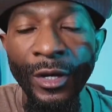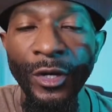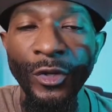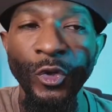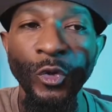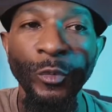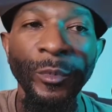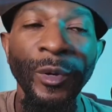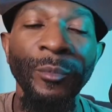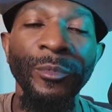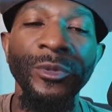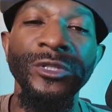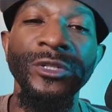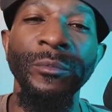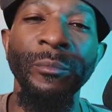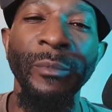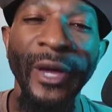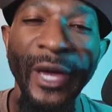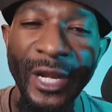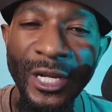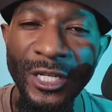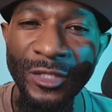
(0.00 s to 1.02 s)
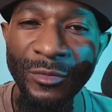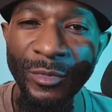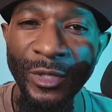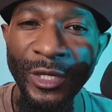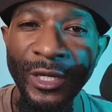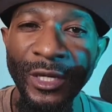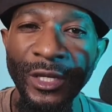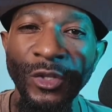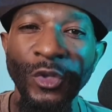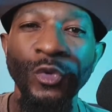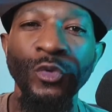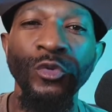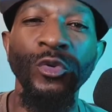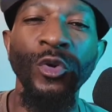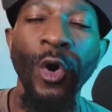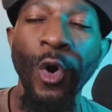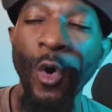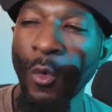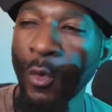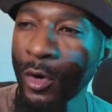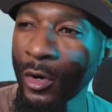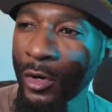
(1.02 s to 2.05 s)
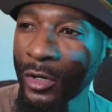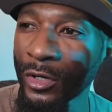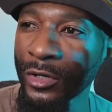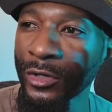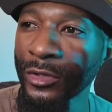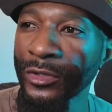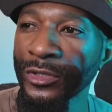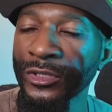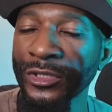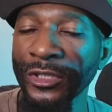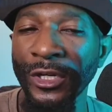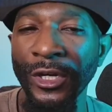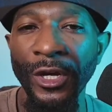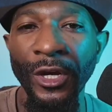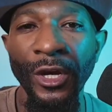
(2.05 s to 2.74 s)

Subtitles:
new members of management, new coworkers.